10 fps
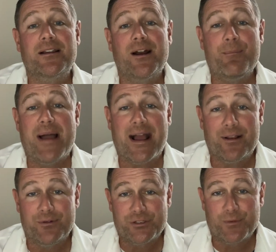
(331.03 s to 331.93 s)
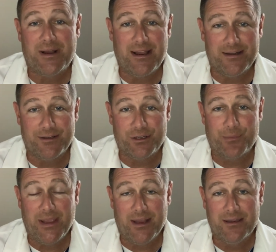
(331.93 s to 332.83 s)
come back once you're behind on your
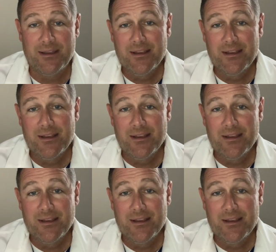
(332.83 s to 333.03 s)
pain.